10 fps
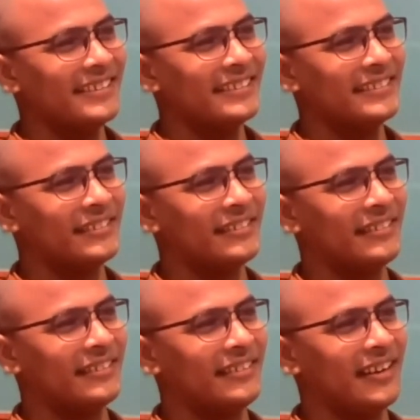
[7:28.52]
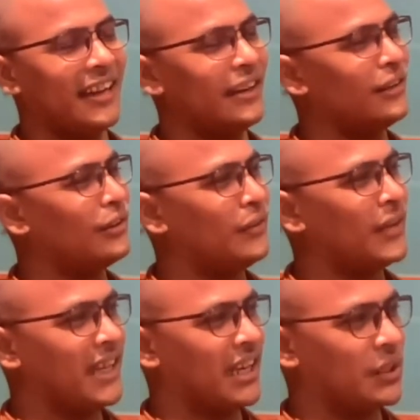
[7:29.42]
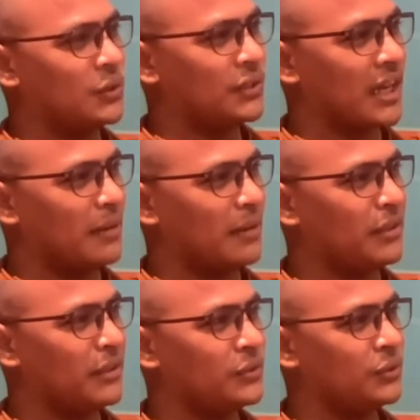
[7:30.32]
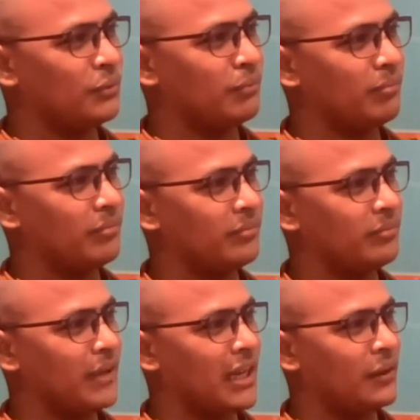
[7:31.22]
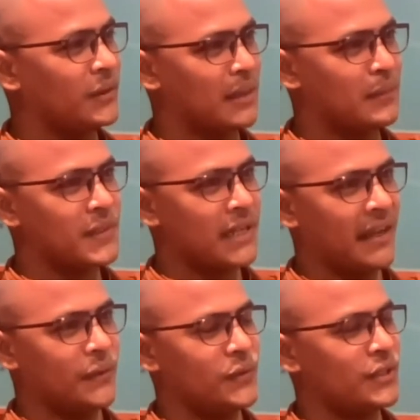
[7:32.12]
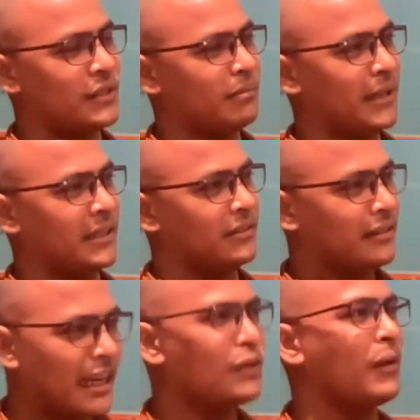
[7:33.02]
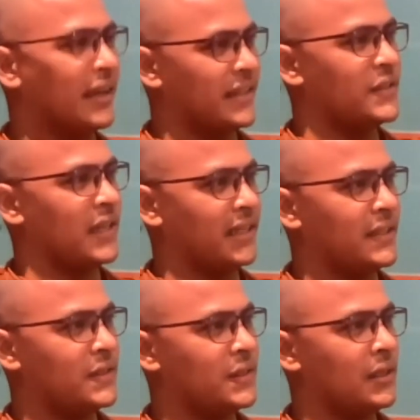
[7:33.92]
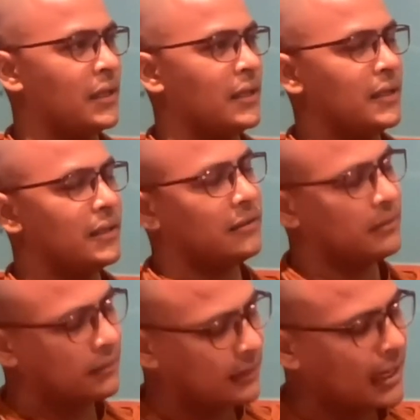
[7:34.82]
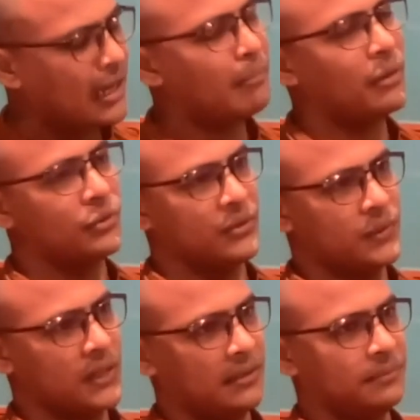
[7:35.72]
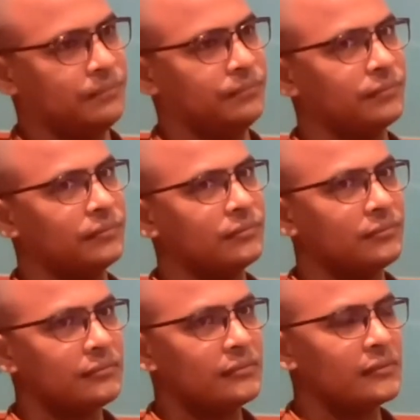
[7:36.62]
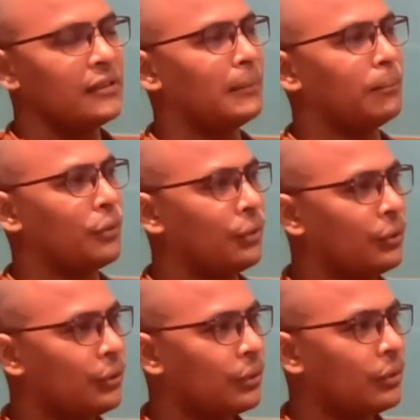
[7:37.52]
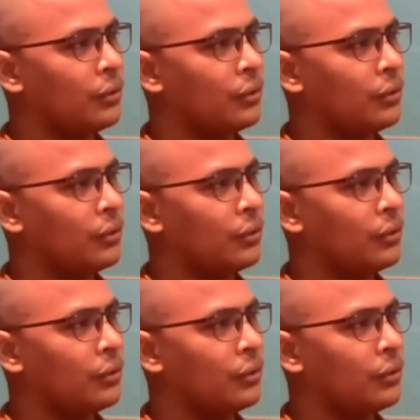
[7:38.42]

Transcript: so I don't know whether I could able to make you some sense, but try to understand this thing about yourself, the more,